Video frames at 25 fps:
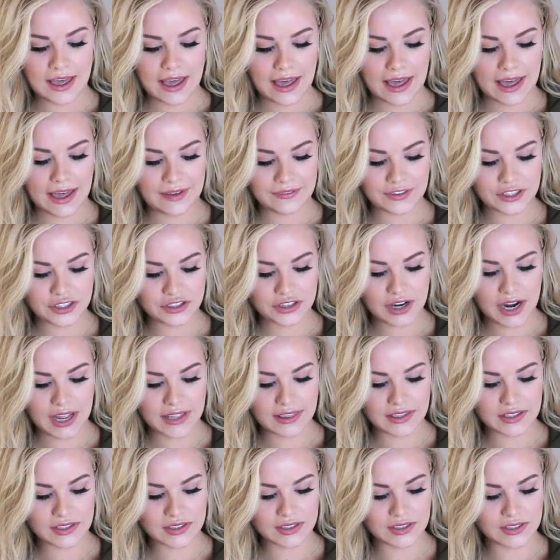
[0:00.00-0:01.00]
I haven't
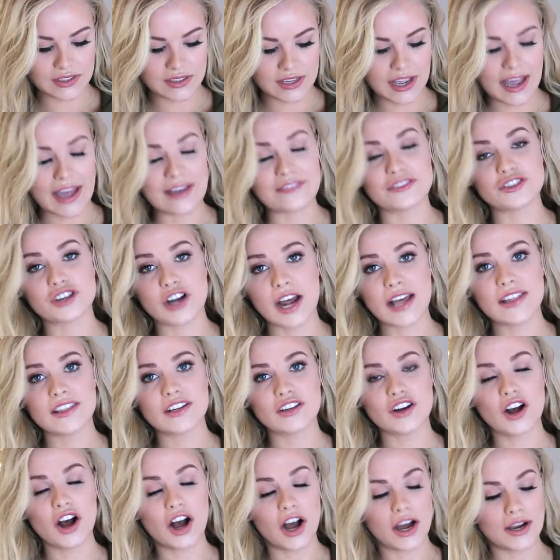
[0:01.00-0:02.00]
tried this, I have tried
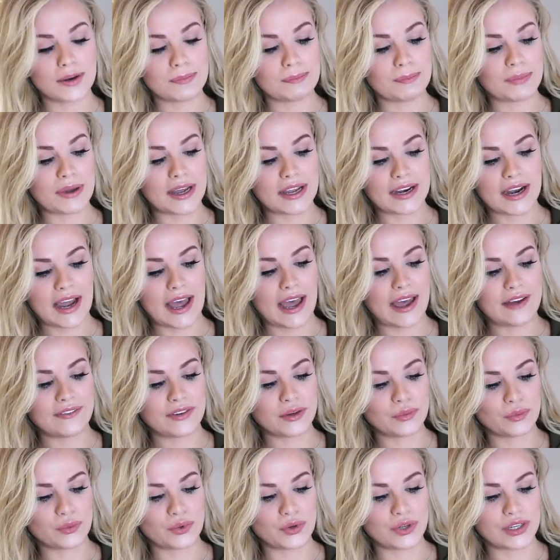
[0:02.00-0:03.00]
it on, but I
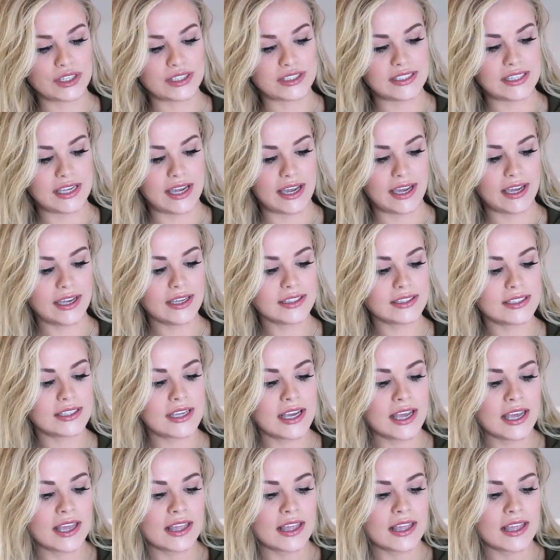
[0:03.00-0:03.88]
haven't worn it yet.